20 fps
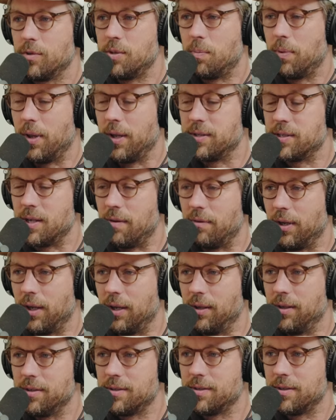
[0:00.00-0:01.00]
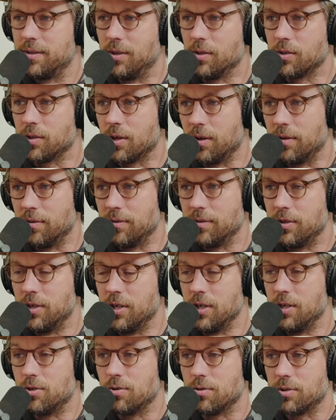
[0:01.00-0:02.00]
um, is he um, playing 790s those are
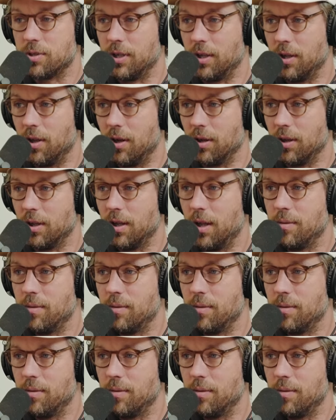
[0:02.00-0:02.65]
dangerous no, long